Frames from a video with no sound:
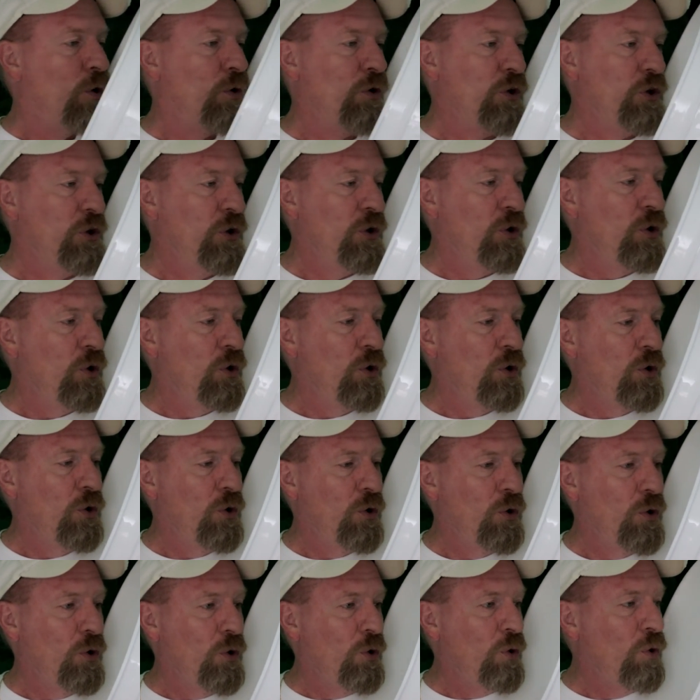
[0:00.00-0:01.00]

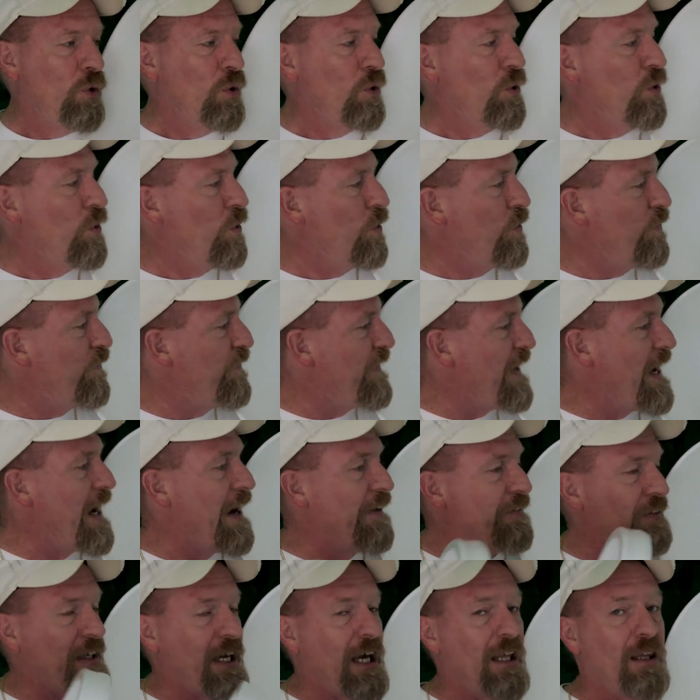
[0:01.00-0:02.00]
You
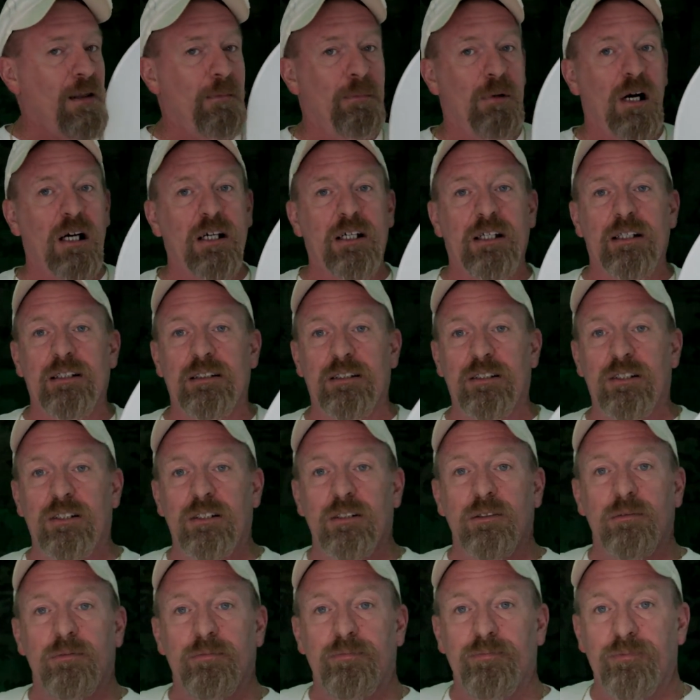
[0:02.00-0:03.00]
five gallon
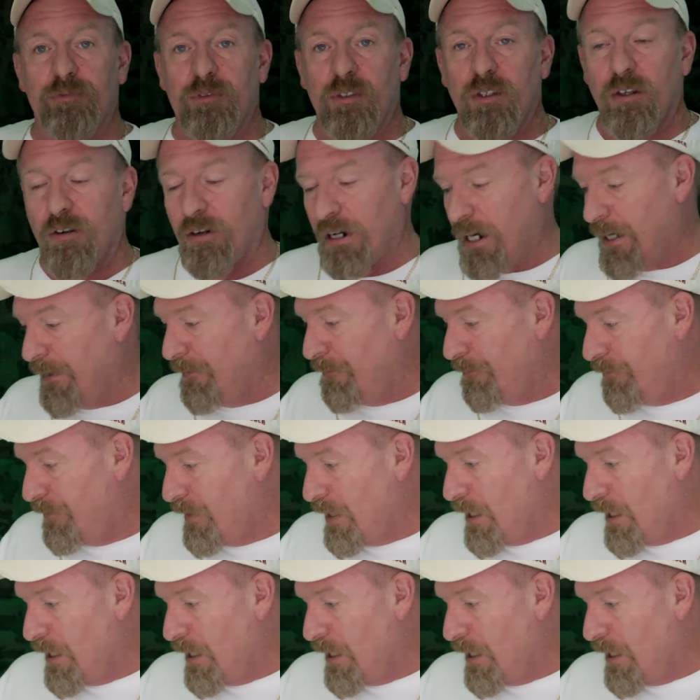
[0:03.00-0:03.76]
buckets. All right.